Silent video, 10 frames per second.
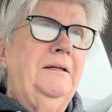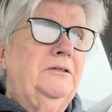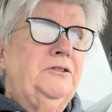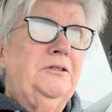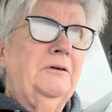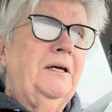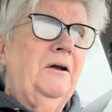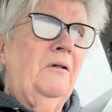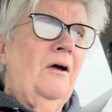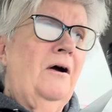and they're still
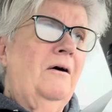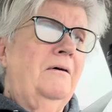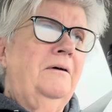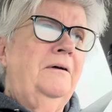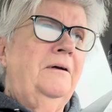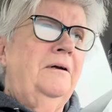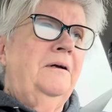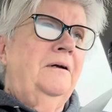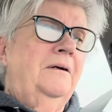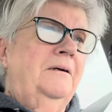getting along.
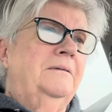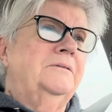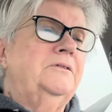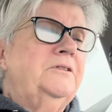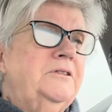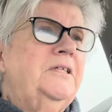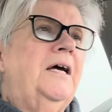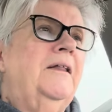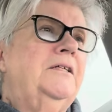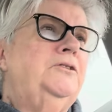She says,
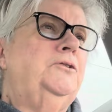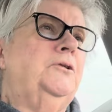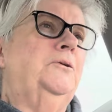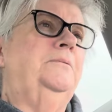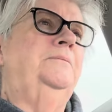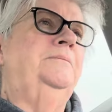yeah, that's true.